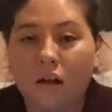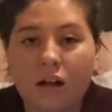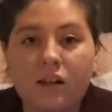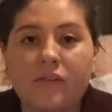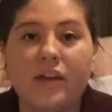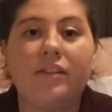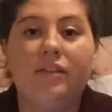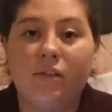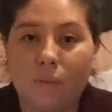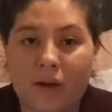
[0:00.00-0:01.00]
All of it,
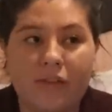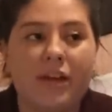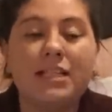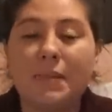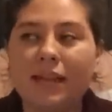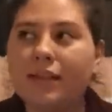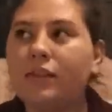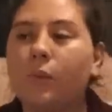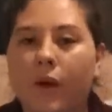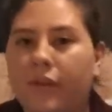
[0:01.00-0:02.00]
the weather. It's mainly
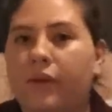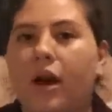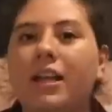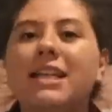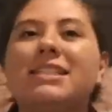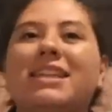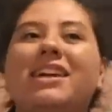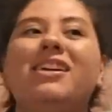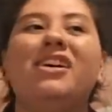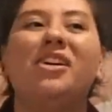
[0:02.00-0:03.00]
the weather,
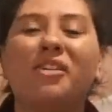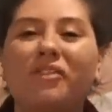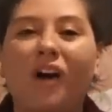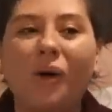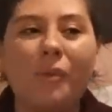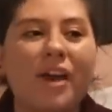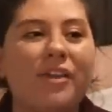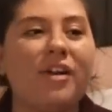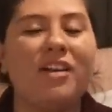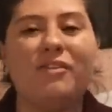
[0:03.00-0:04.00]
honestly. Fall
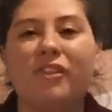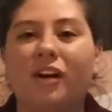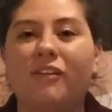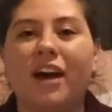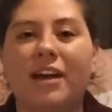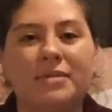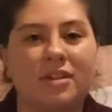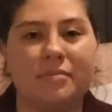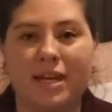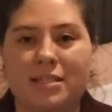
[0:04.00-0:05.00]
weather and fall vibes
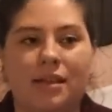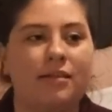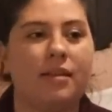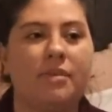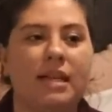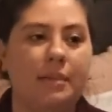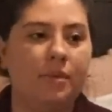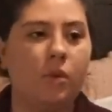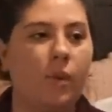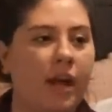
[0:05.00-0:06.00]
are amazing. Like being
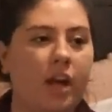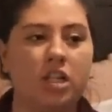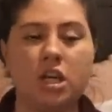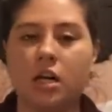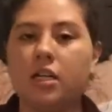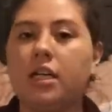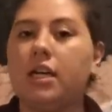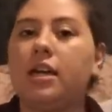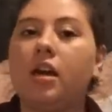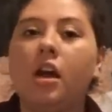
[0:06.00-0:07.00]
able to wear
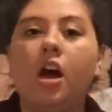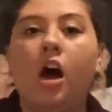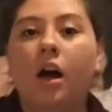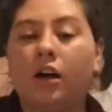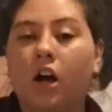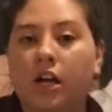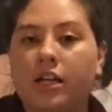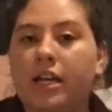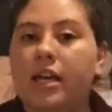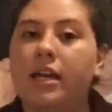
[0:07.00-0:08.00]
chunky
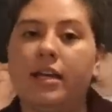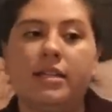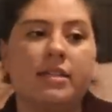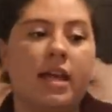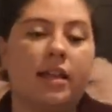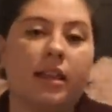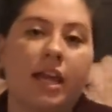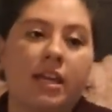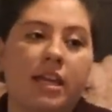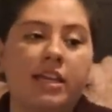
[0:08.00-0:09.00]
cardigans and
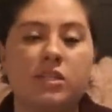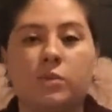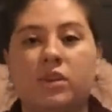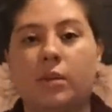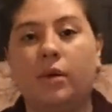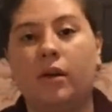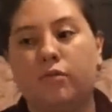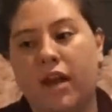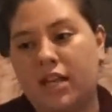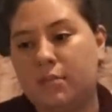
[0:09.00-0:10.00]
leggings with
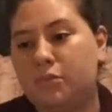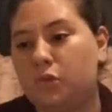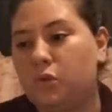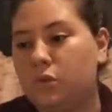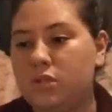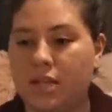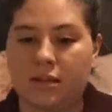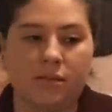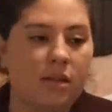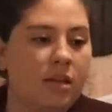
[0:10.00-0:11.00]
riding boots
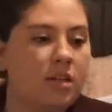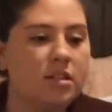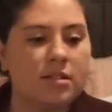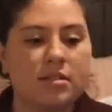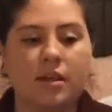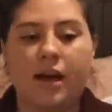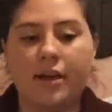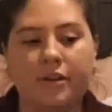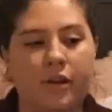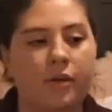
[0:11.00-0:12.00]
and just
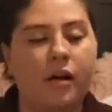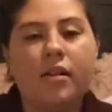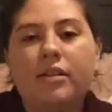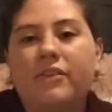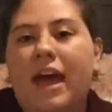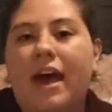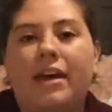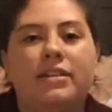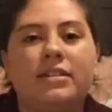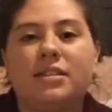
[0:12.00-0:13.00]
I don't know, all of
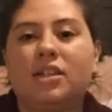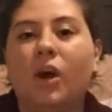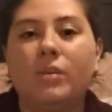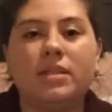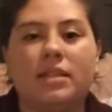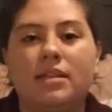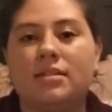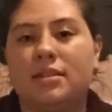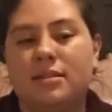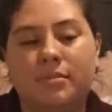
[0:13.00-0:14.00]
that, just the
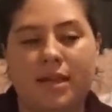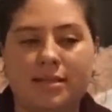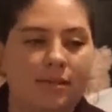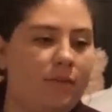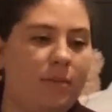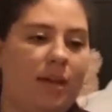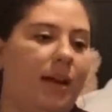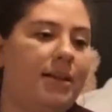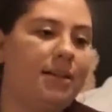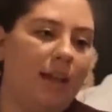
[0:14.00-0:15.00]
coziness is amazing for me.
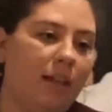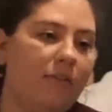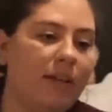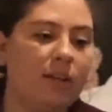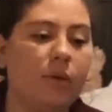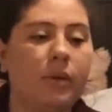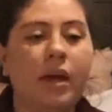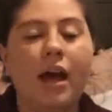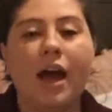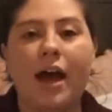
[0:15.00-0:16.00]
I, I love that alone.
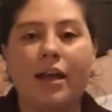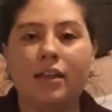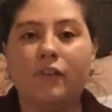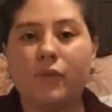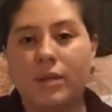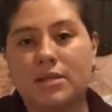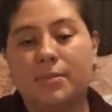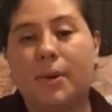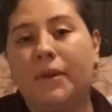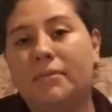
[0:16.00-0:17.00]
I love going to
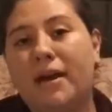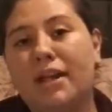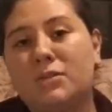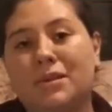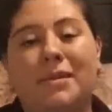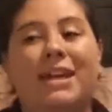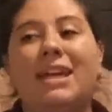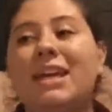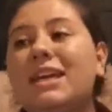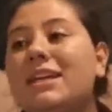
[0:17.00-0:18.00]
the pumpkin patch with my
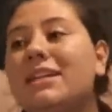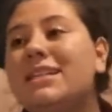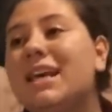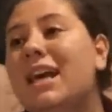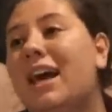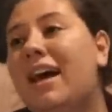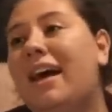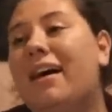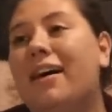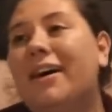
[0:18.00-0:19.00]
kids.
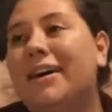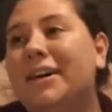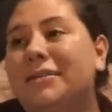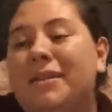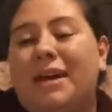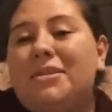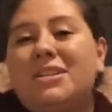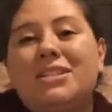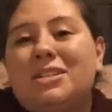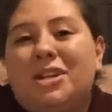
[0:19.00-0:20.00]
Um, I'm
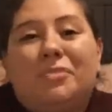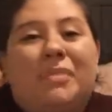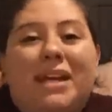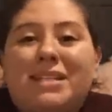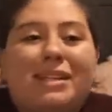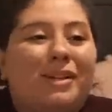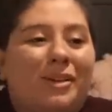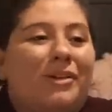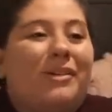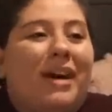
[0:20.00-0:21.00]
your, your basic
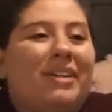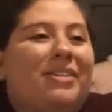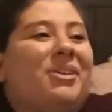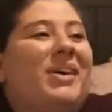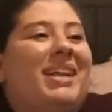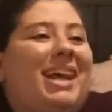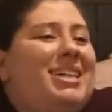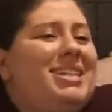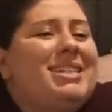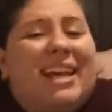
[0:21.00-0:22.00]
girl. I don't know. I,
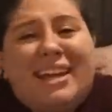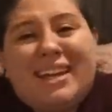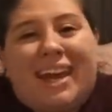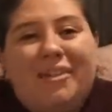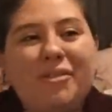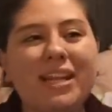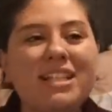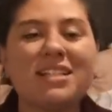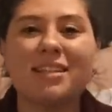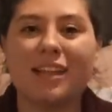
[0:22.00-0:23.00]
I just like it. I
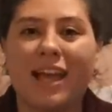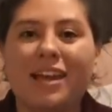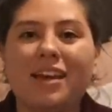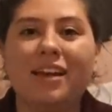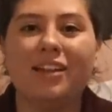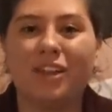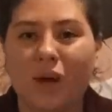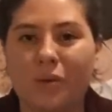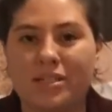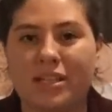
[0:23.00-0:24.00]
really just like the
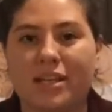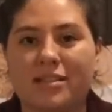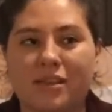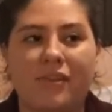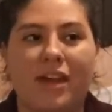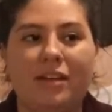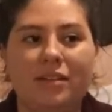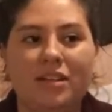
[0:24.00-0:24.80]
coziness of it.